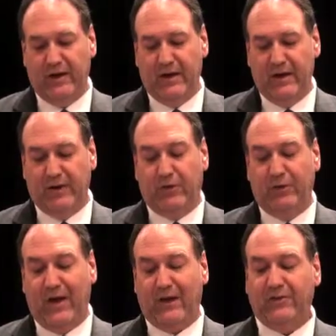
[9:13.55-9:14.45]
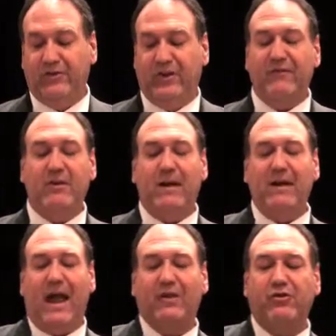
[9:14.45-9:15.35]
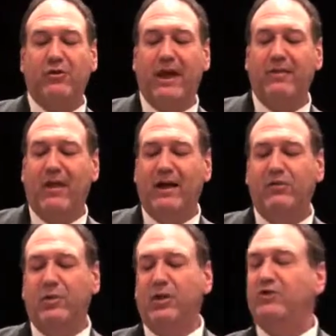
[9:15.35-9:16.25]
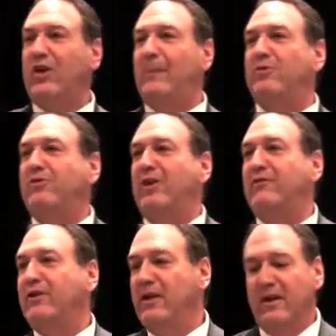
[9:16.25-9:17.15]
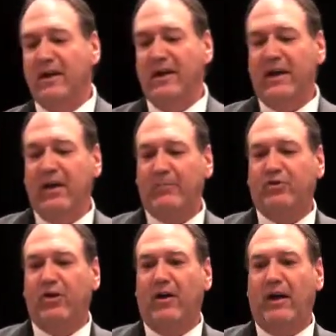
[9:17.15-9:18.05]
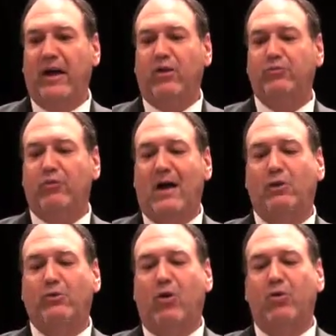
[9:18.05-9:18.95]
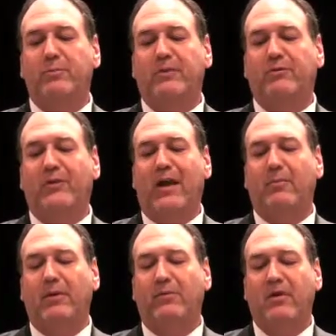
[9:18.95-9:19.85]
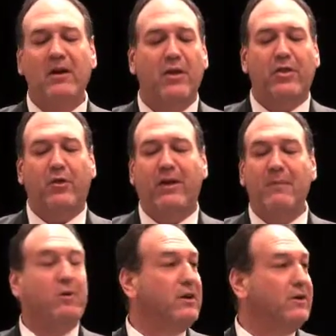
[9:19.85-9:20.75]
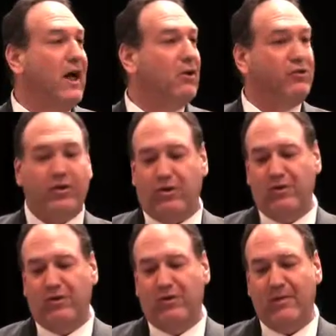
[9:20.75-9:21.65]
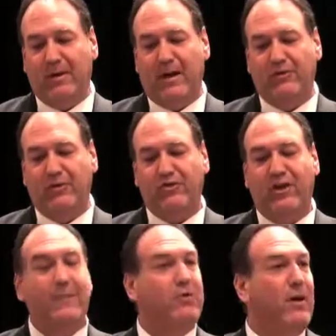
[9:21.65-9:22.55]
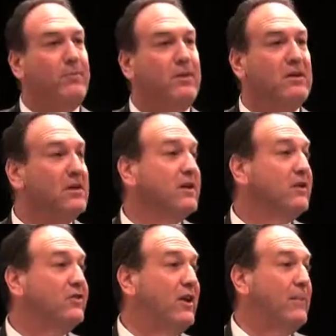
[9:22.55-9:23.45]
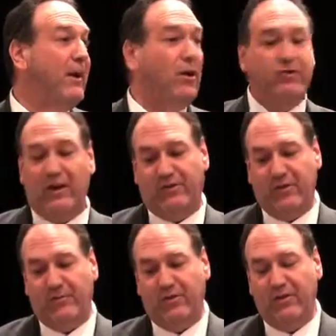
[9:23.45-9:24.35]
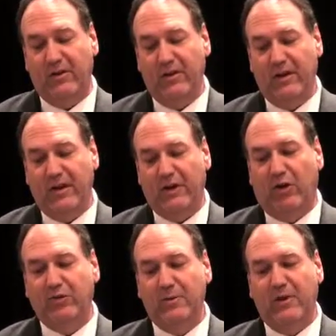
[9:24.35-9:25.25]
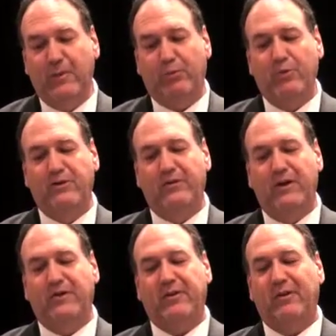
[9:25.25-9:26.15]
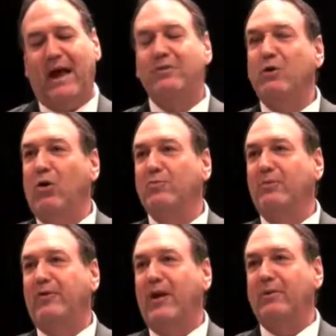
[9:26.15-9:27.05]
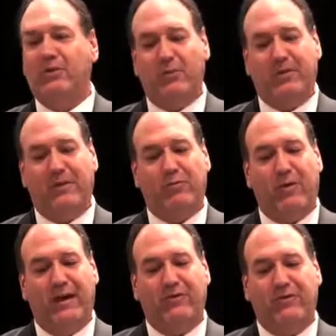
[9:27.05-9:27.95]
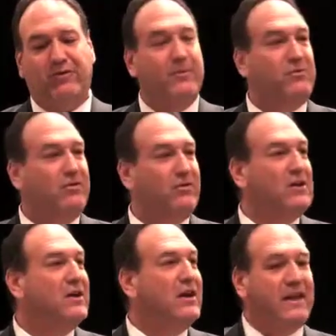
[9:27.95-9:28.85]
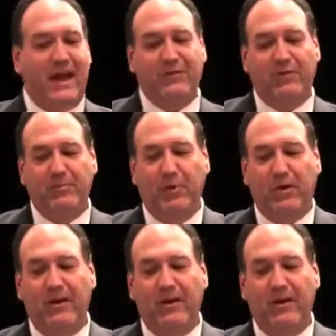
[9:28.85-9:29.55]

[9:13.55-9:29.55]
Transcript: In 2007, he made national headlines when in a Chapter 7, he upheld Ronald Goldman family's $38 million secured claim against the sham company set up by O.J. Simpson, and ultimately approved a deal that allowed the Goldman family to obtain the rights to Simpson's canceled book,